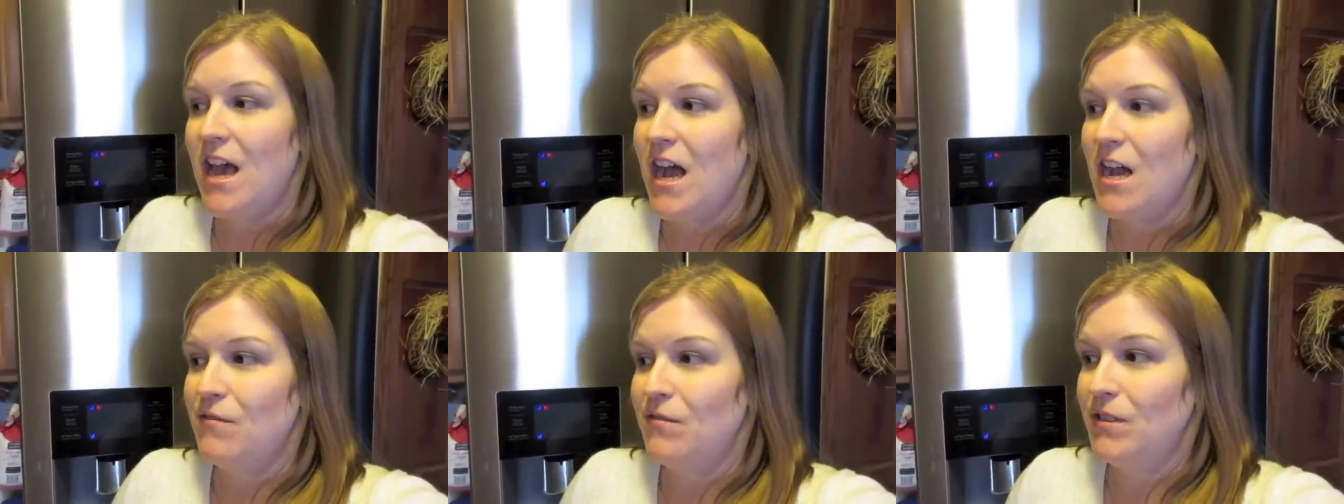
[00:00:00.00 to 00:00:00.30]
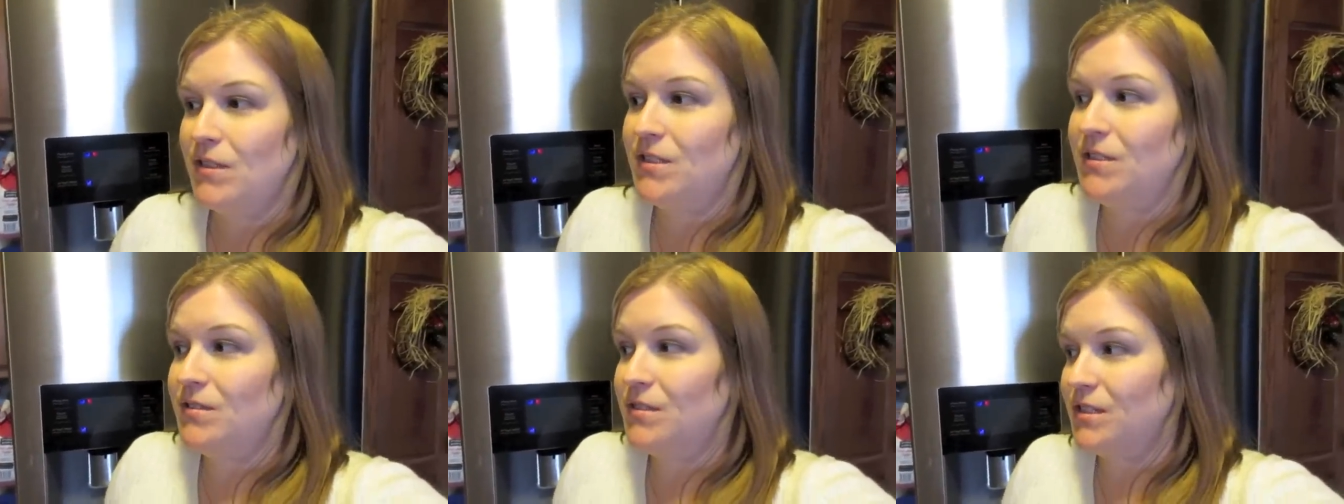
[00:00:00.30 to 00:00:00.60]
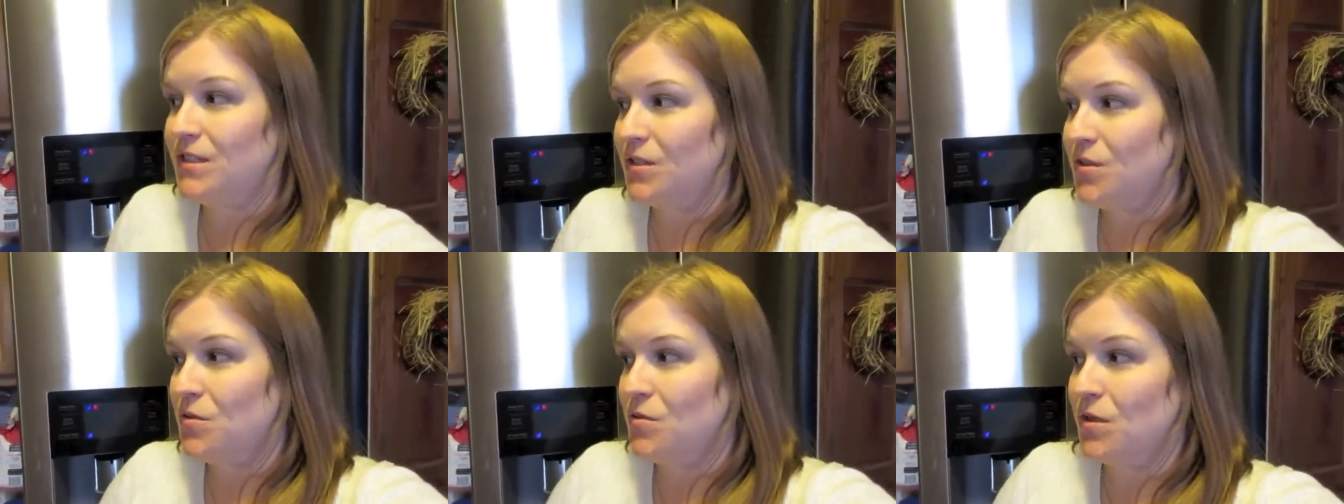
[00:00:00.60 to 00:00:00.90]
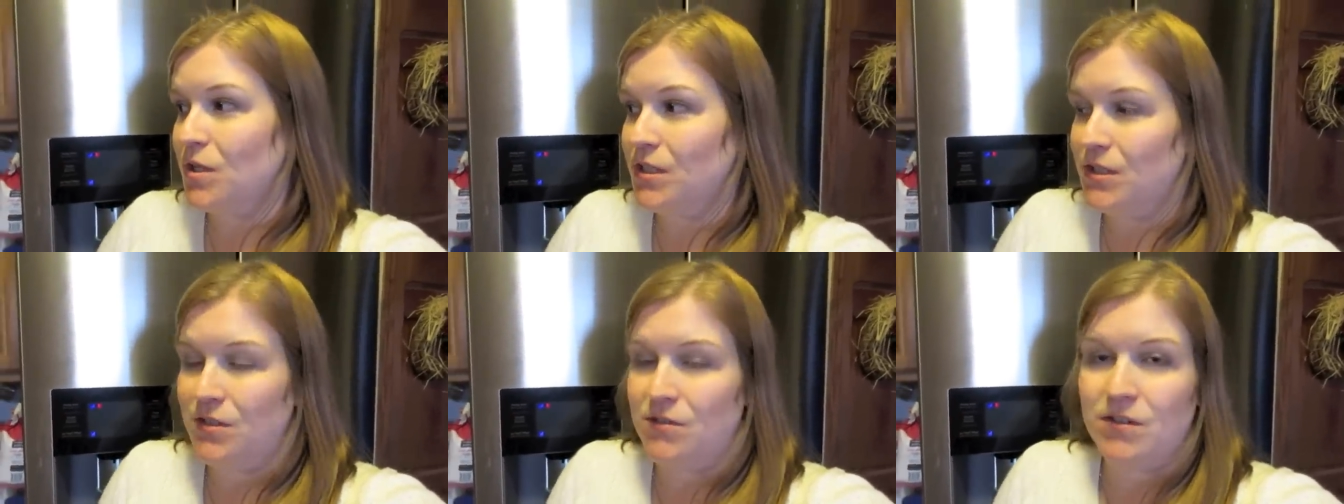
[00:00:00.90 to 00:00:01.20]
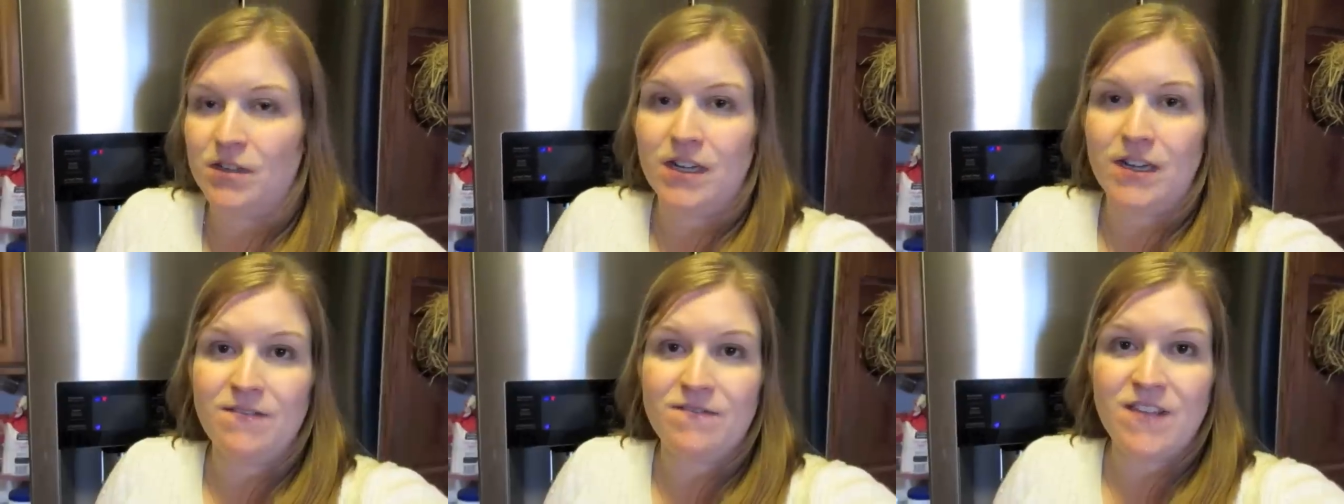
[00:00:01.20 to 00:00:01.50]
I will do a decor
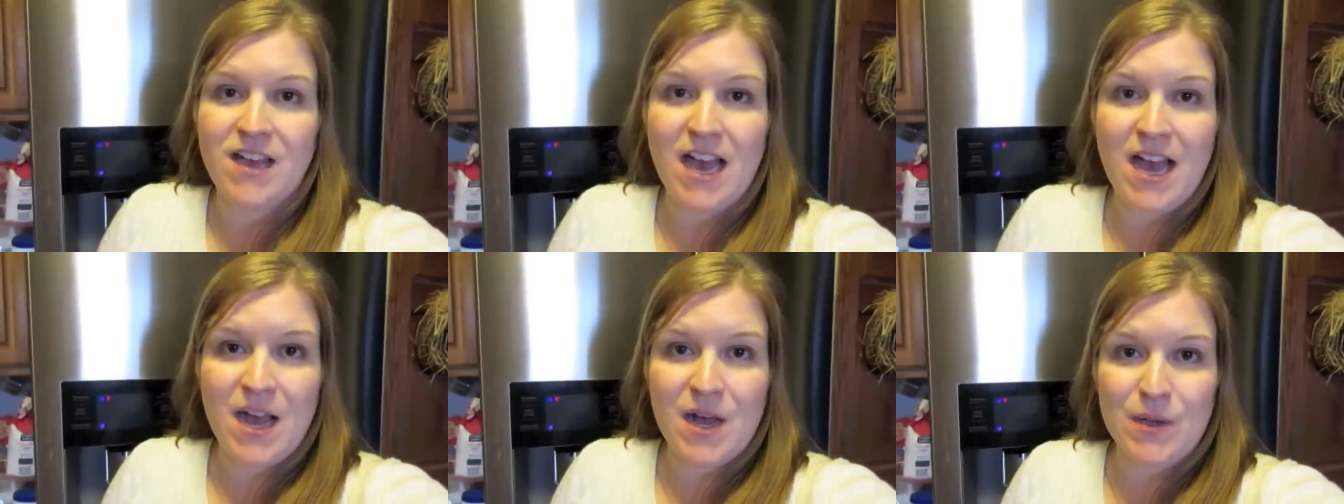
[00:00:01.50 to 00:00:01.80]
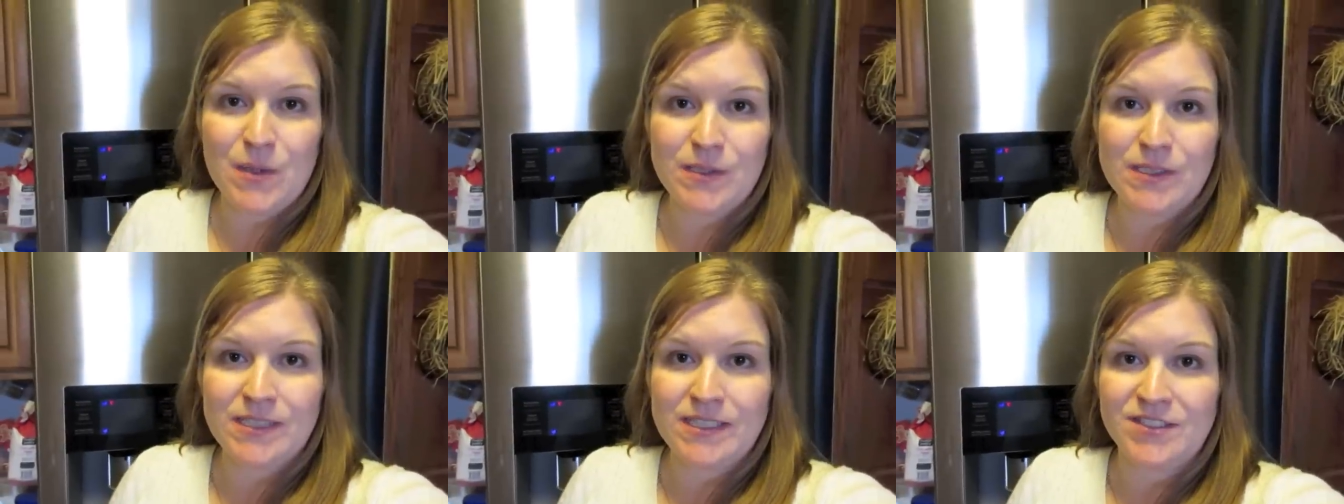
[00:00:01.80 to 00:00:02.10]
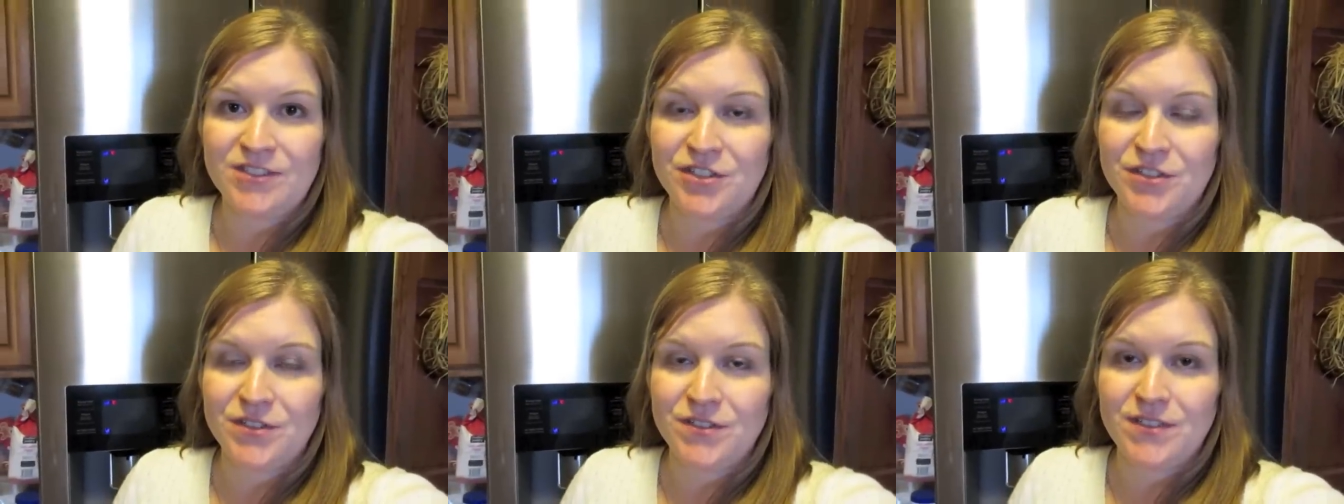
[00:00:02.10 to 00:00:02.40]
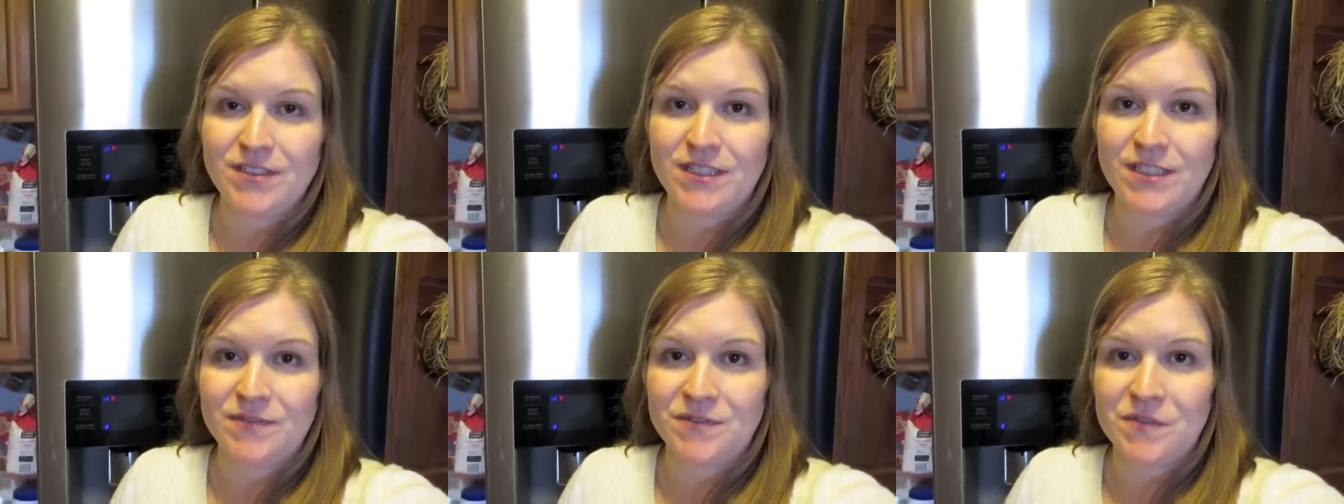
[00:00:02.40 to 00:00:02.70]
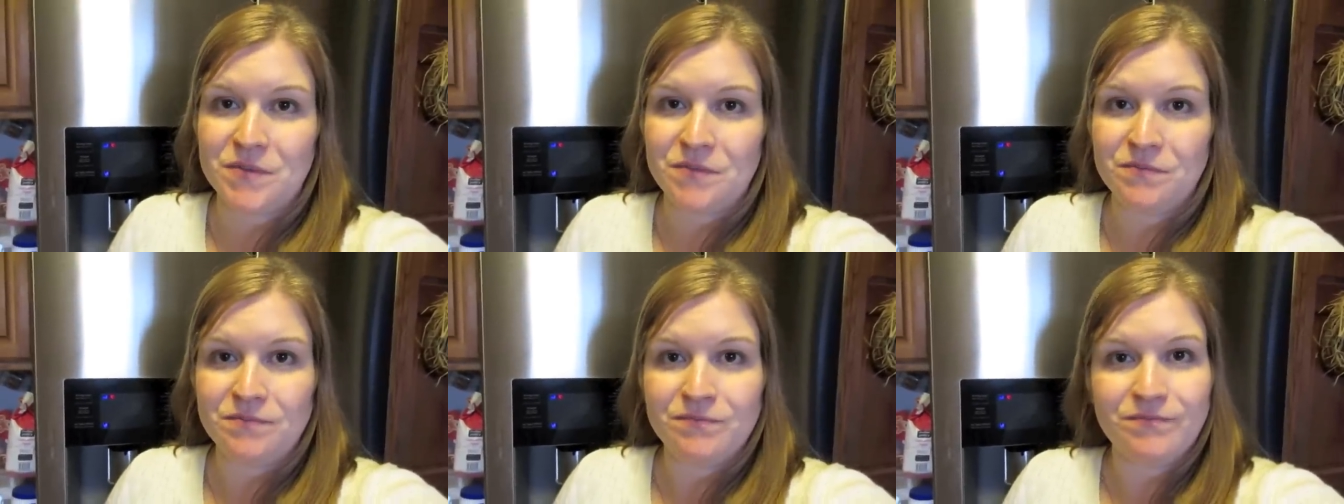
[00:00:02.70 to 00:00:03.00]
tour of the house and show you the
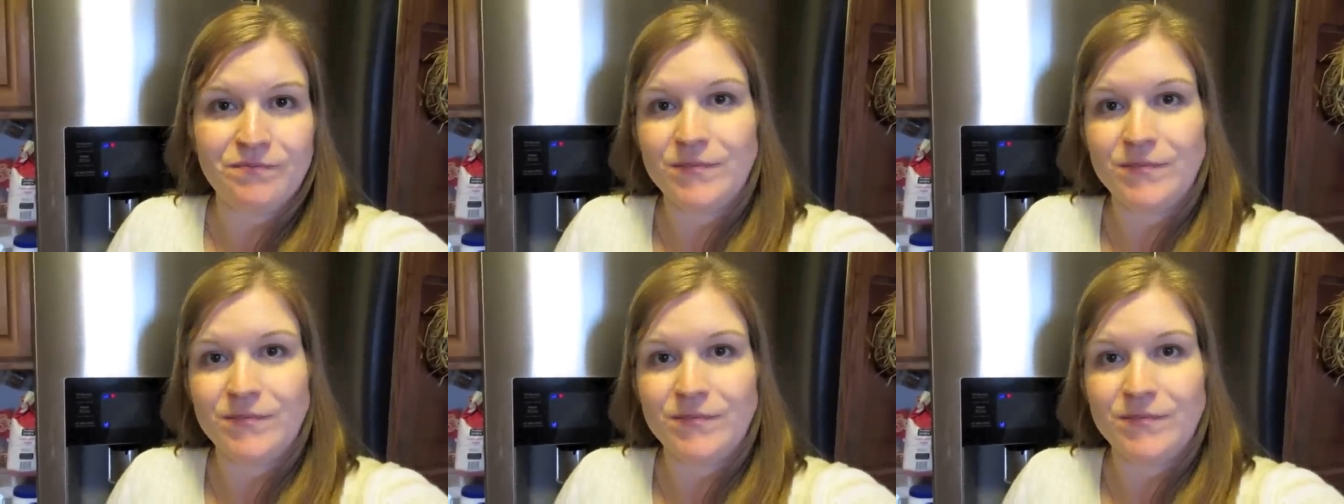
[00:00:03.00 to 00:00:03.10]
different